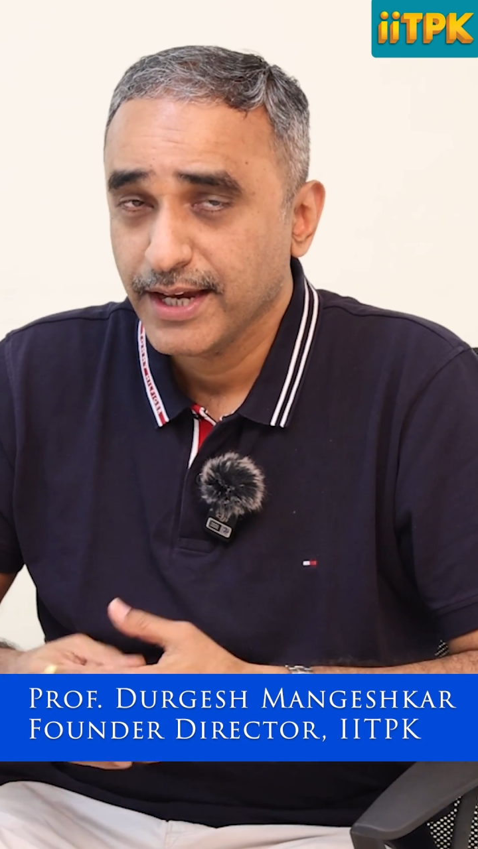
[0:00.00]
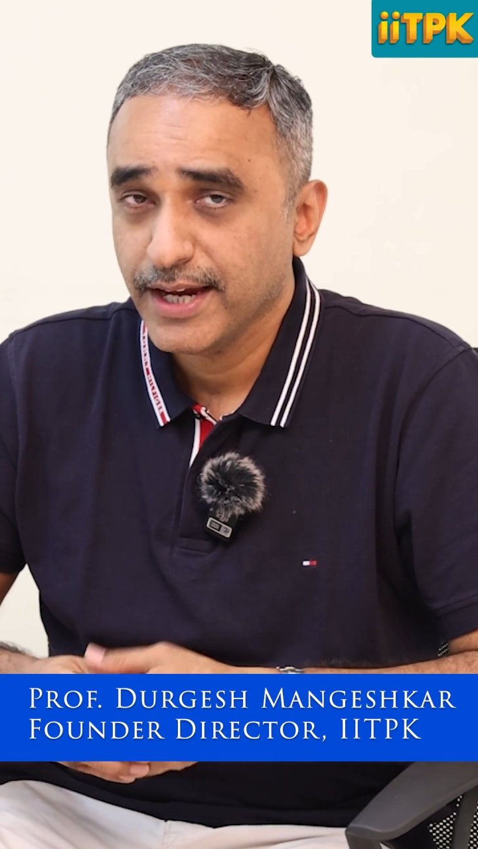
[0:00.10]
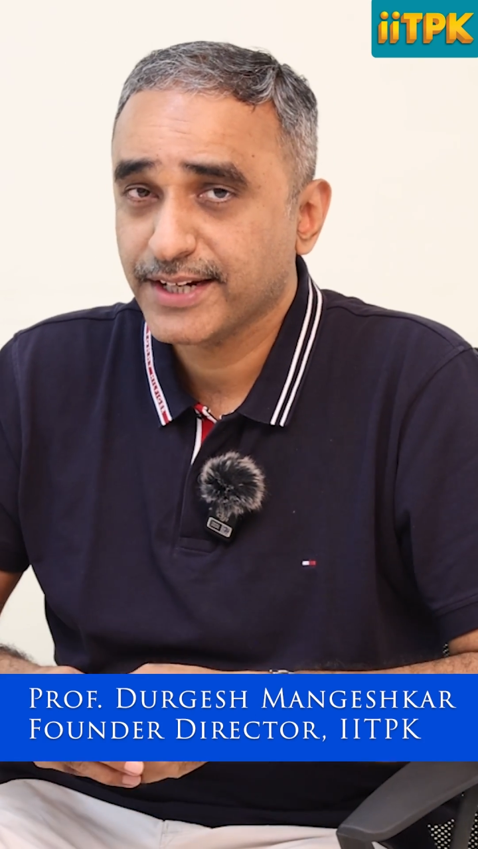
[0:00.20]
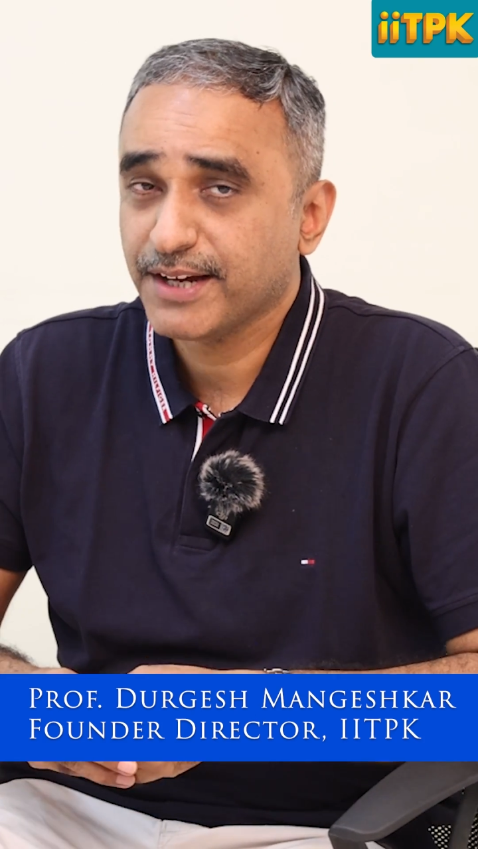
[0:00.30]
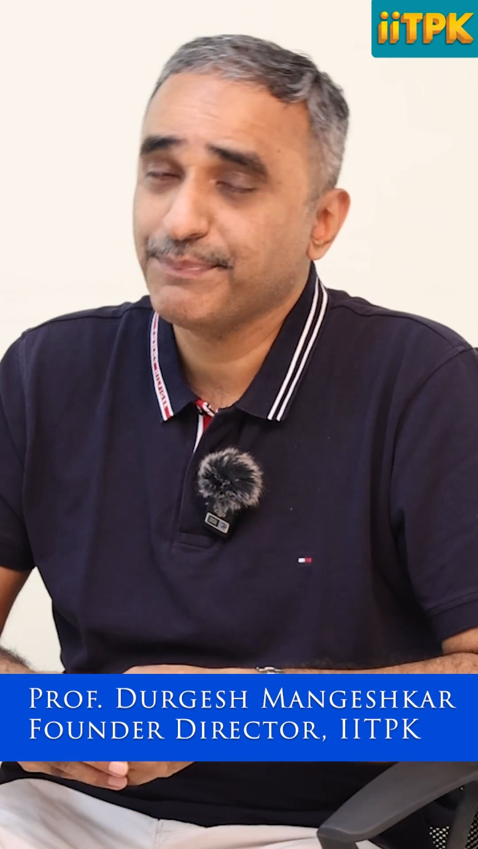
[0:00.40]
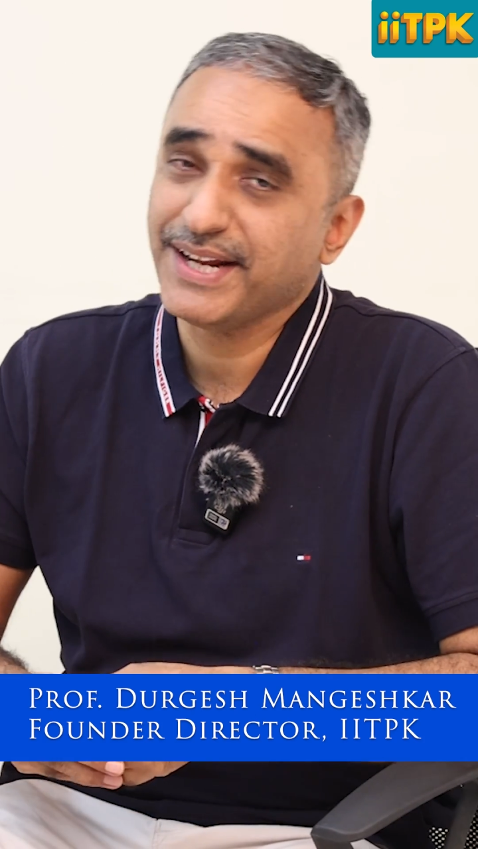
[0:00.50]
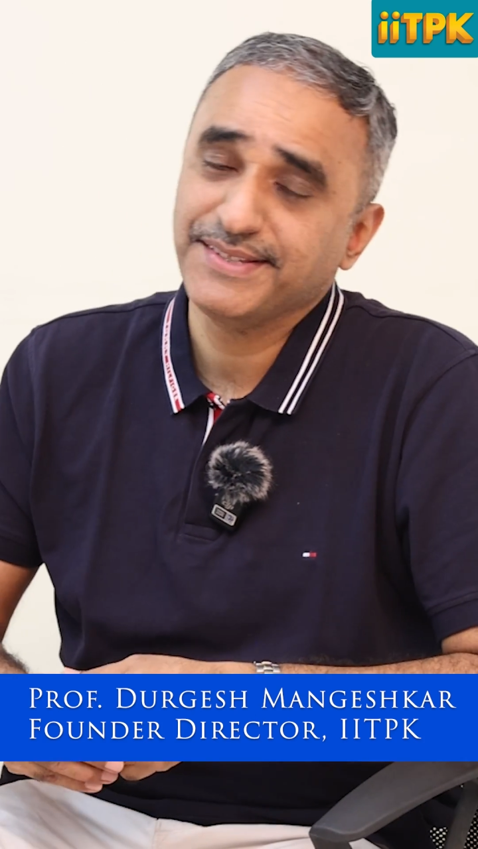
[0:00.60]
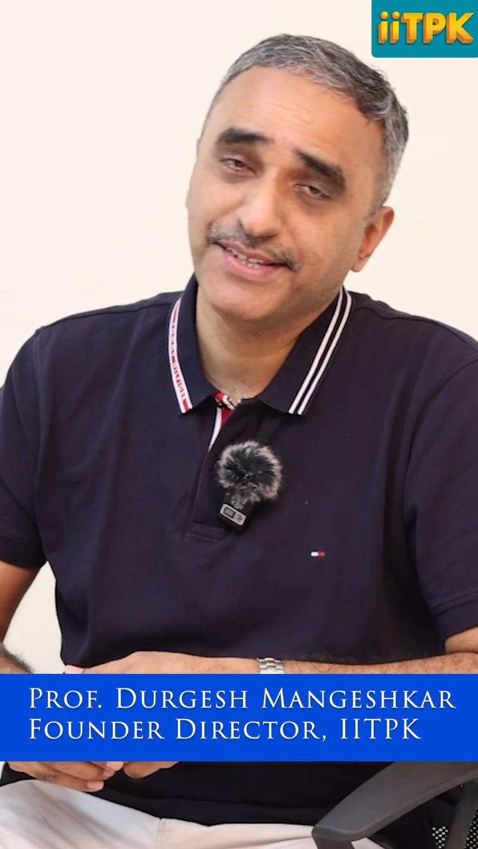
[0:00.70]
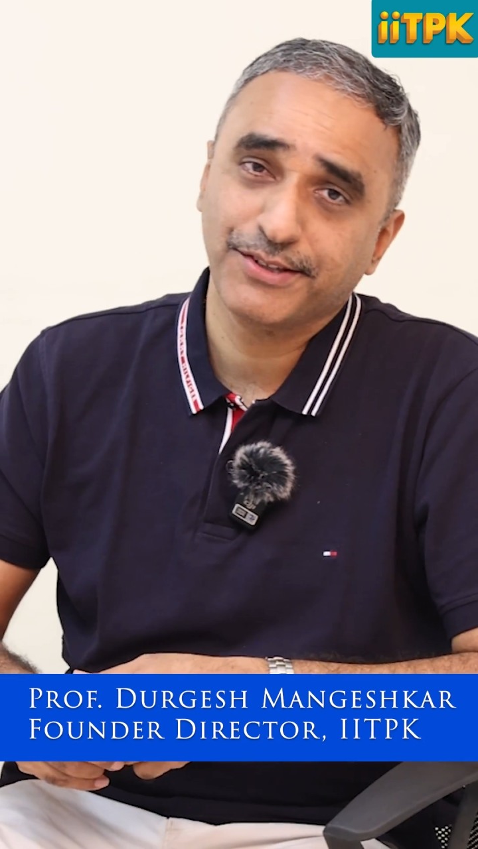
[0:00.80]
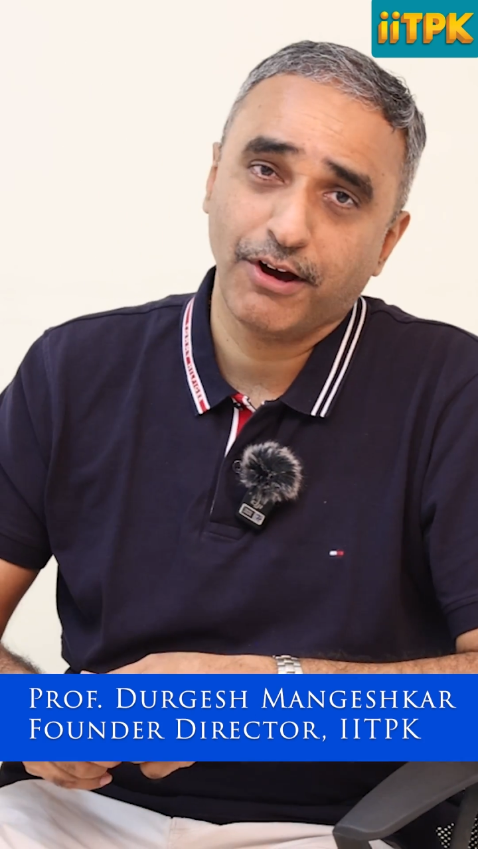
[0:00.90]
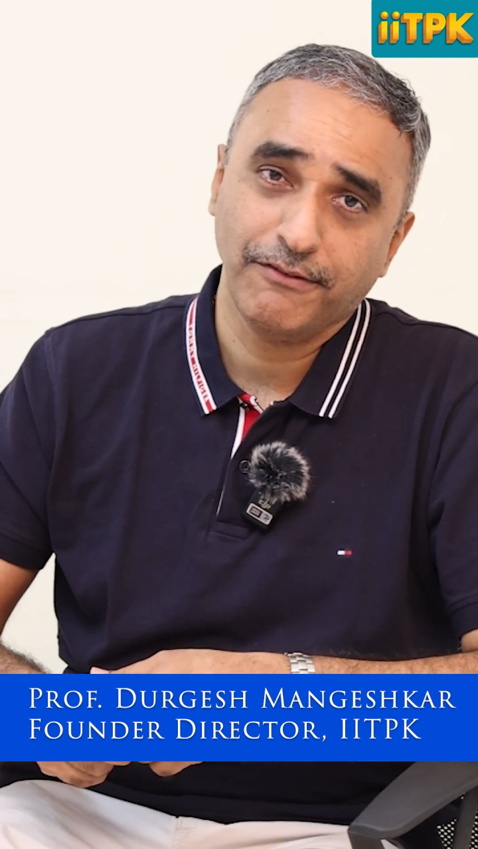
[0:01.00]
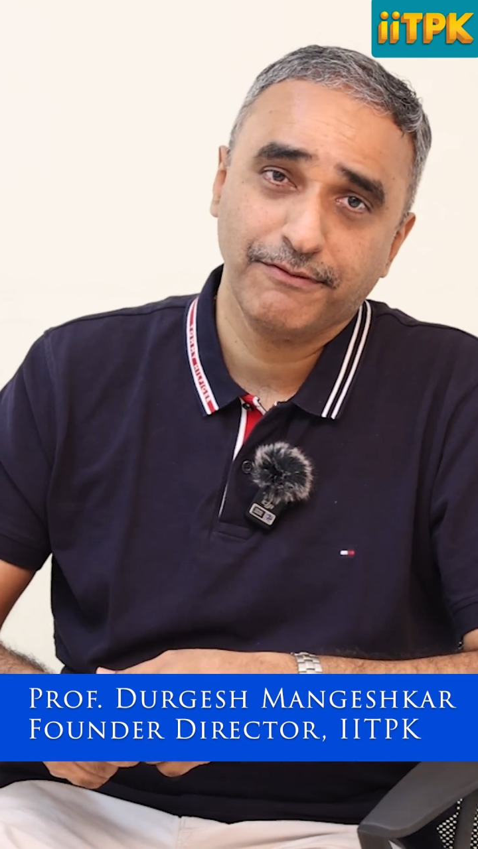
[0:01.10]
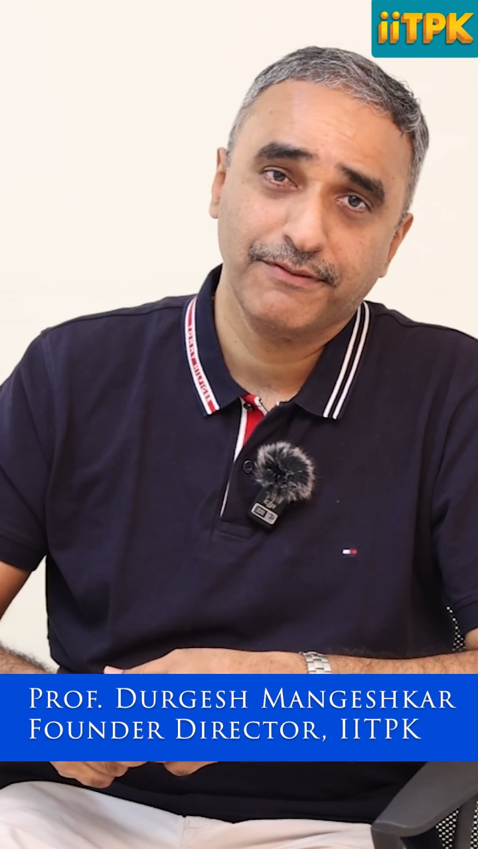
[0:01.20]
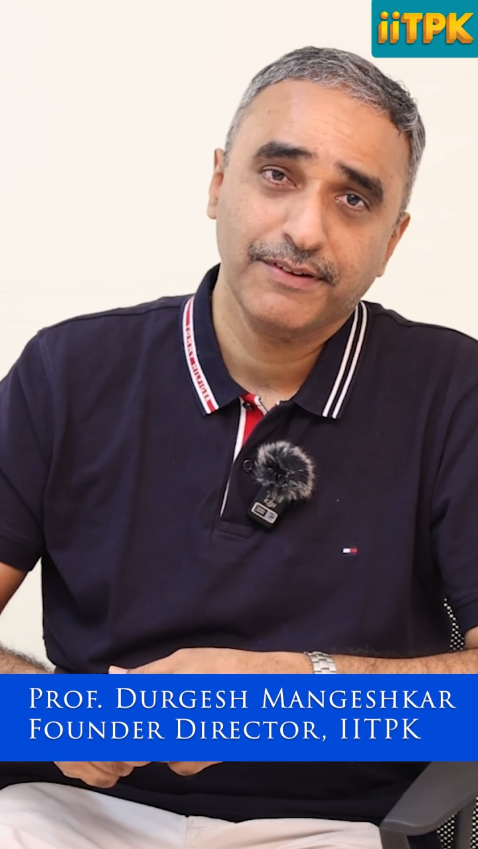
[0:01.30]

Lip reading: It comprises of